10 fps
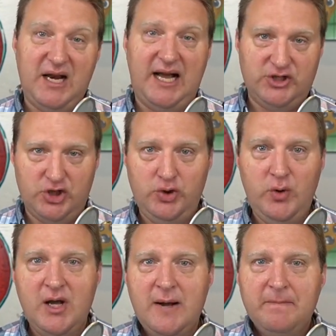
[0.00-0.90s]
I mean, I
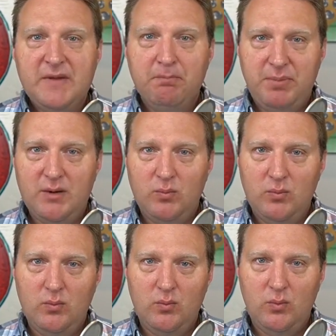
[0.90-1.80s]
do, but
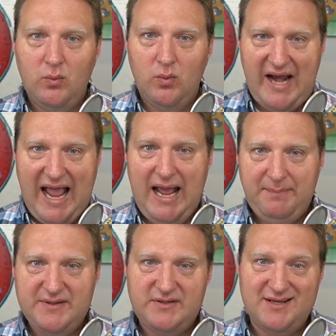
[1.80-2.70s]
what
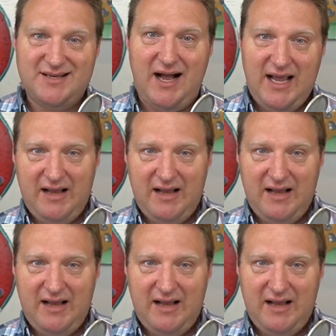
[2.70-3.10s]
happens is